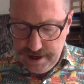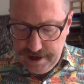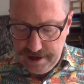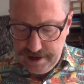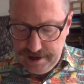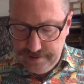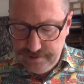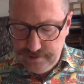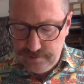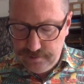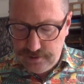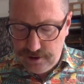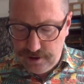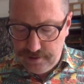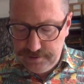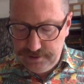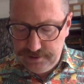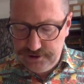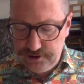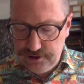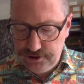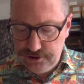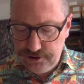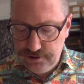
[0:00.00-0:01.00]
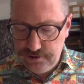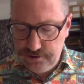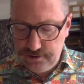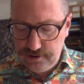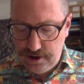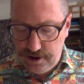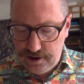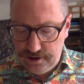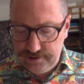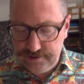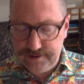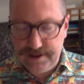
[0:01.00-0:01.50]
and the propositional
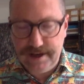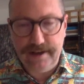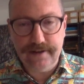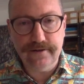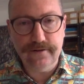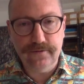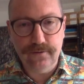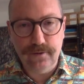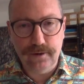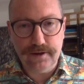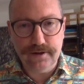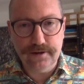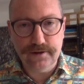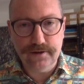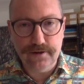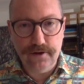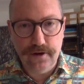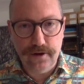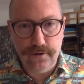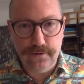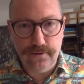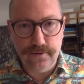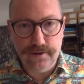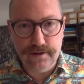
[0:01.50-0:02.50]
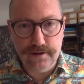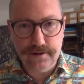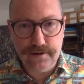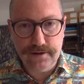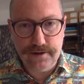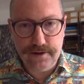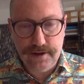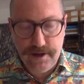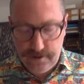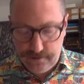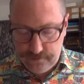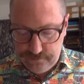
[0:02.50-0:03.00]
content of what is known
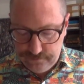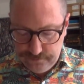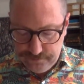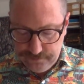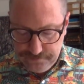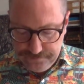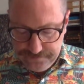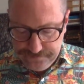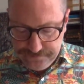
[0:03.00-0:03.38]
itself.